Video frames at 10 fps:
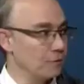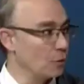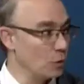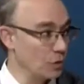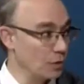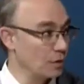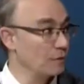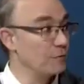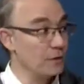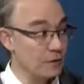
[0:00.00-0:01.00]
fourth or
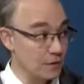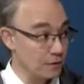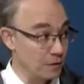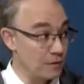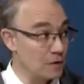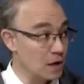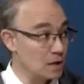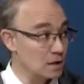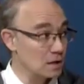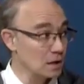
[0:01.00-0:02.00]
a fifth
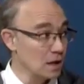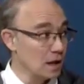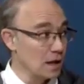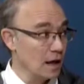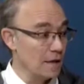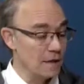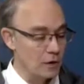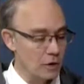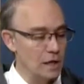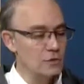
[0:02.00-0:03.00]
cousin, and the
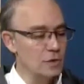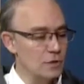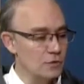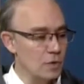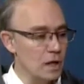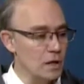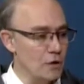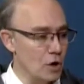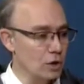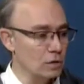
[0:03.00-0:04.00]
connection is really
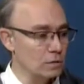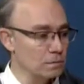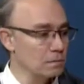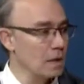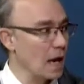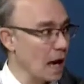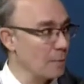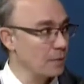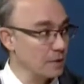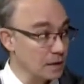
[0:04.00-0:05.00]
not
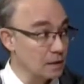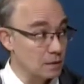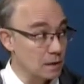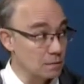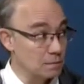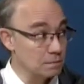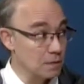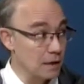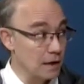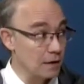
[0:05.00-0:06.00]
apparent
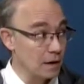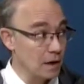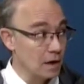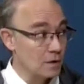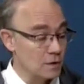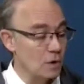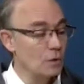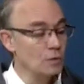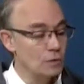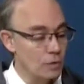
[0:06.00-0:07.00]
there.
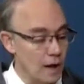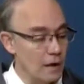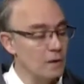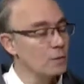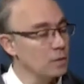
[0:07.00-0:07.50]
So together